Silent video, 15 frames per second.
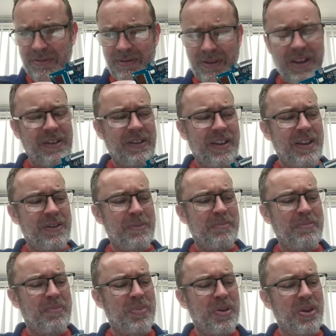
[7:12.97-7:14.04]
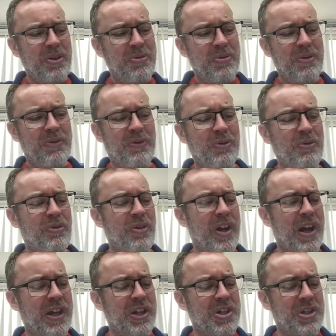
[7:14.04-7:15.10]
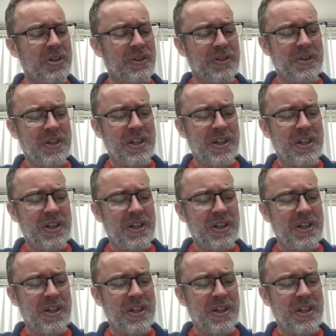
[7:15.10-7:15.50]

These are beautiful creations.